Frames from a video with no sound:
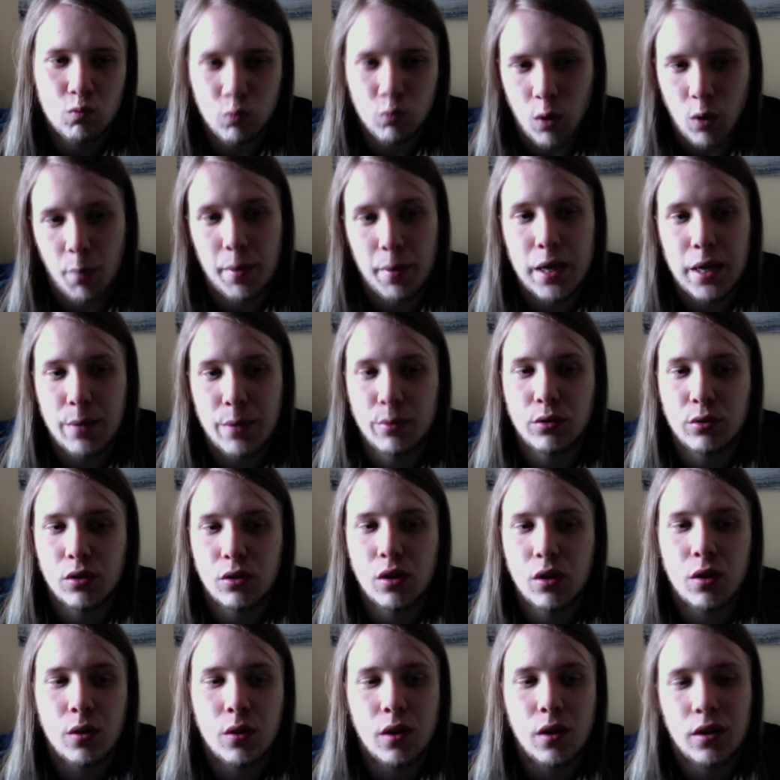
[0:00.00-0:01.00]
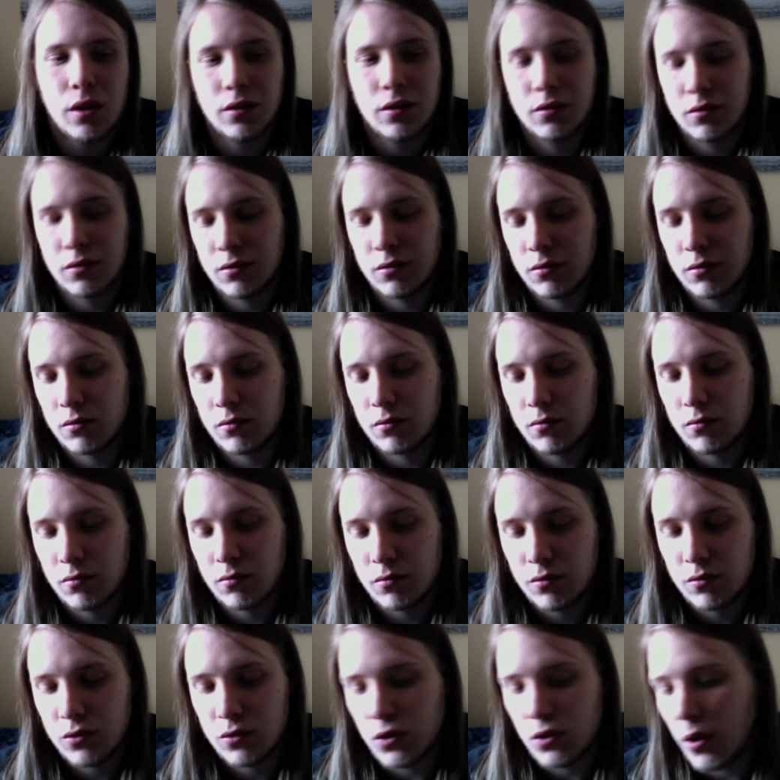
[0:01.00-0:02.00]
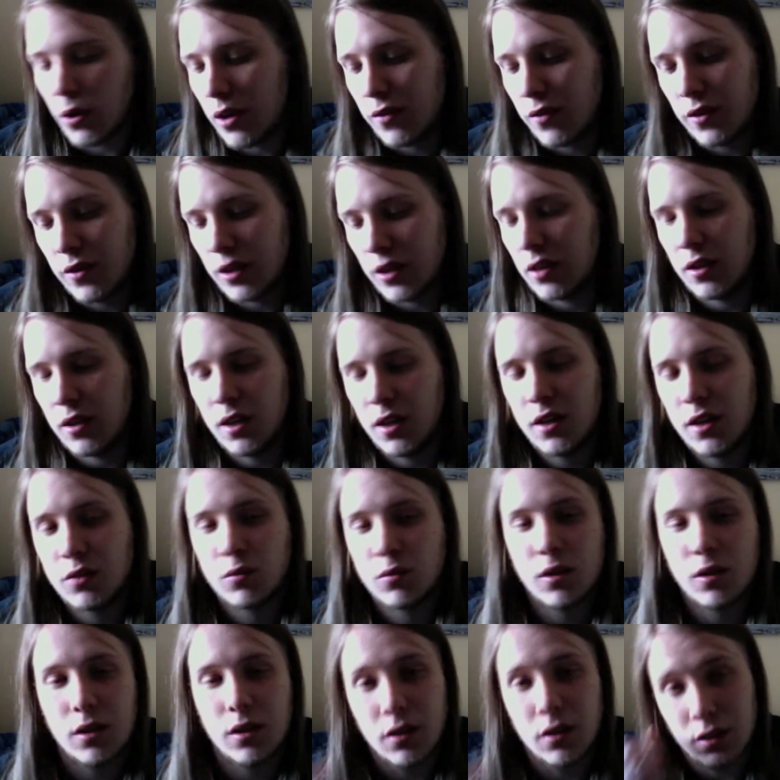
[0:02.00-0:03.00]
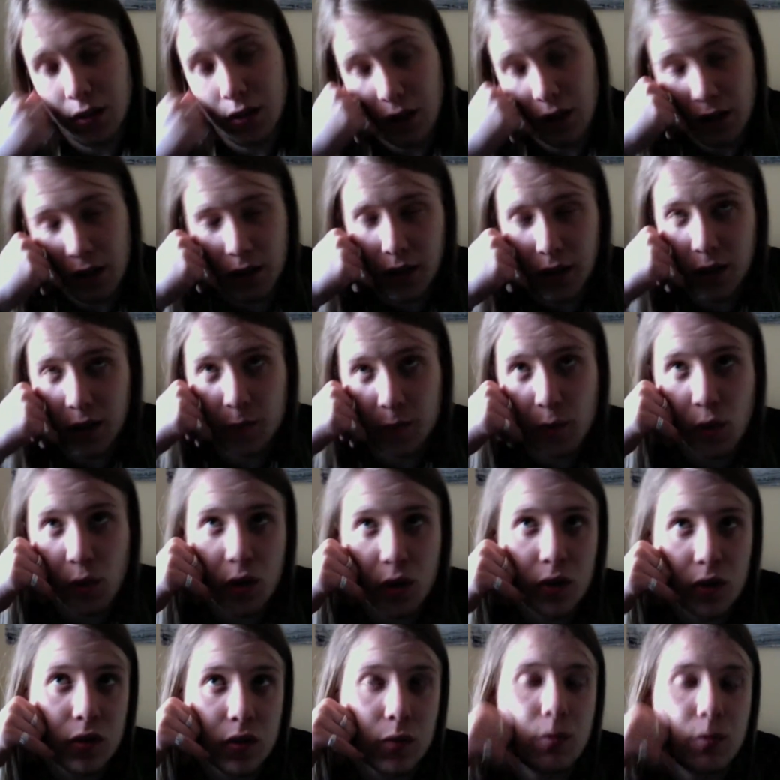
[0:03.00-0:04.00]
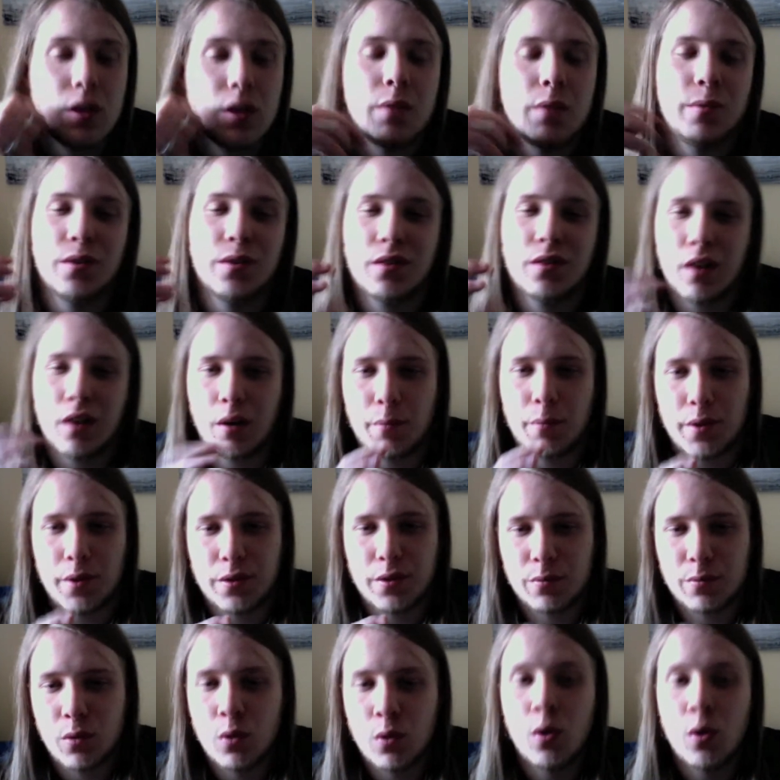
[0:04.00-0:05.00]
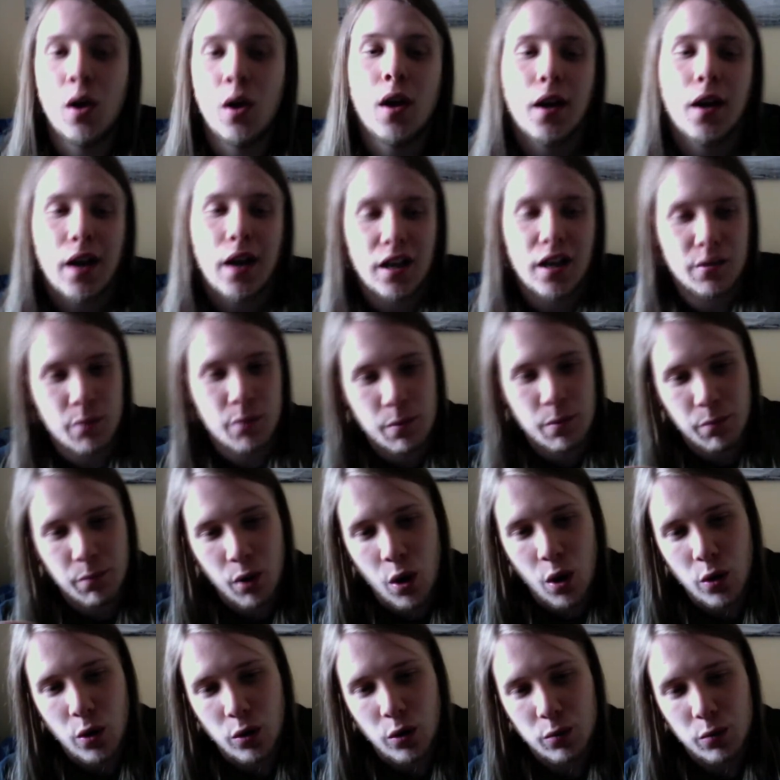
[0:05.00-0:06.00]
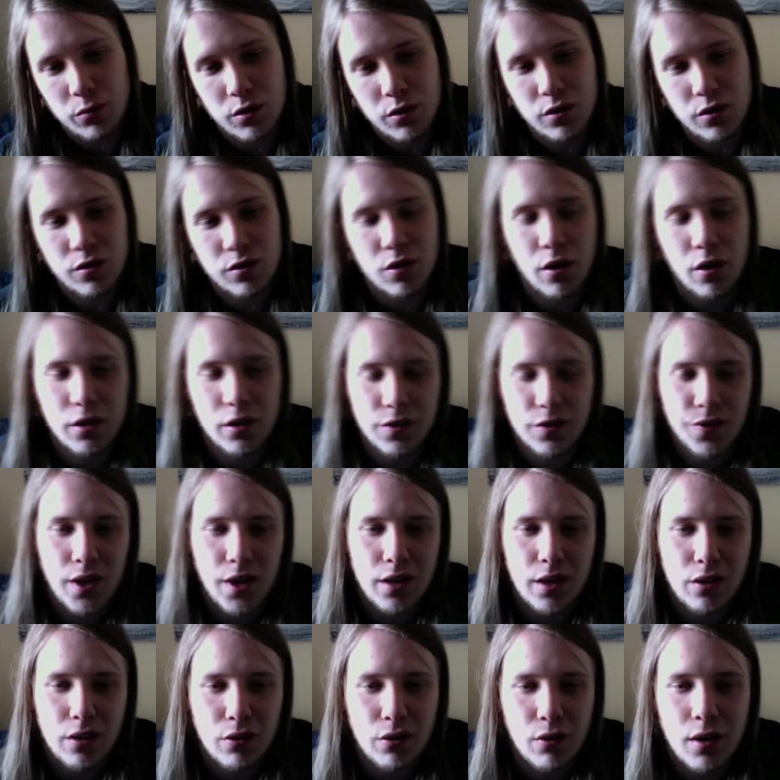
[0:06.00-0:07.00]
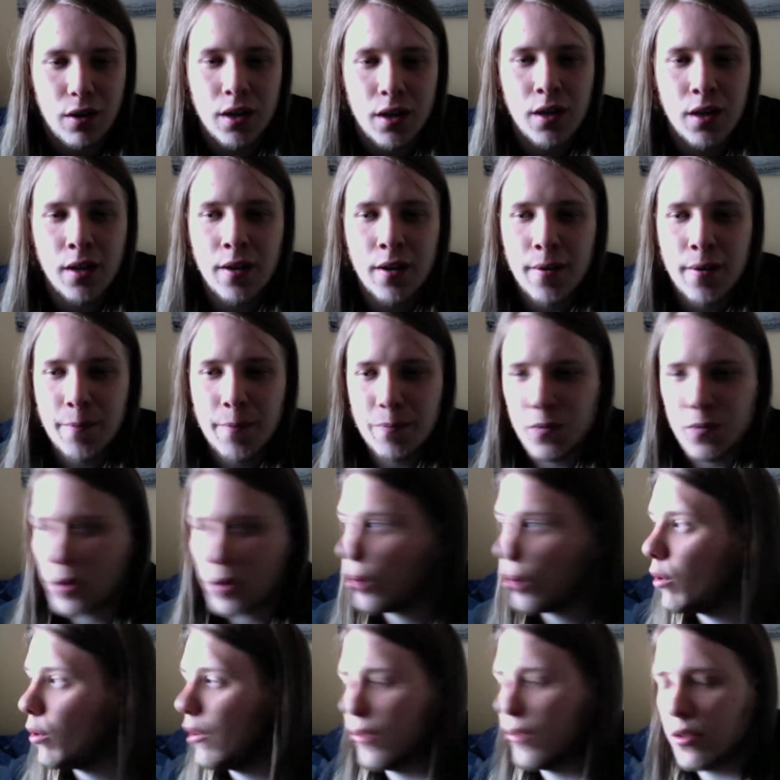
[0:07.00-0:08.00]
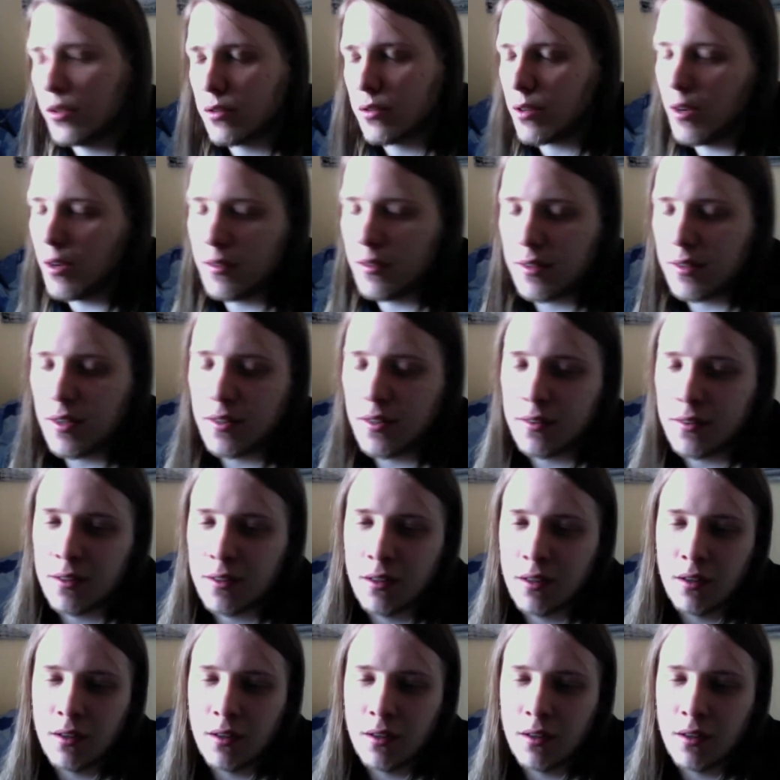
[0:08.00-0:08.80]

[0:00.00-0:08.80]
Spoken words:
people do. And so even in these in this book and some of the images that are a bit small, okay, they've been blown up to the size of A3, or whatever the size it is.